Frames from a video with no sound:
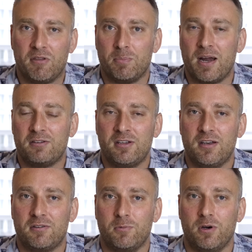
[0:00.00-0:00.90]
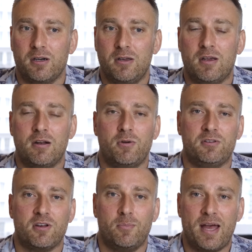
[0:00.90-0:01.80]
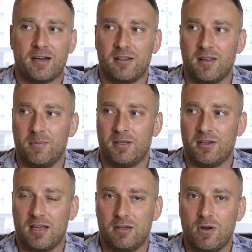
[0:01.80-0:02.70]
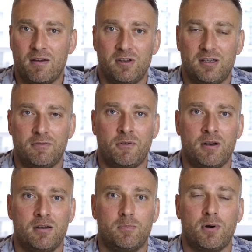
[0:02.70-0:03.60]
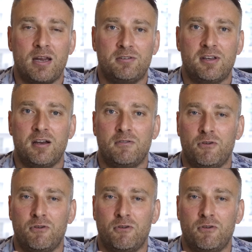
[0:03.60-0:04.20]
the pricing doesn't work, you can always go back to them and say, do you have a different price tier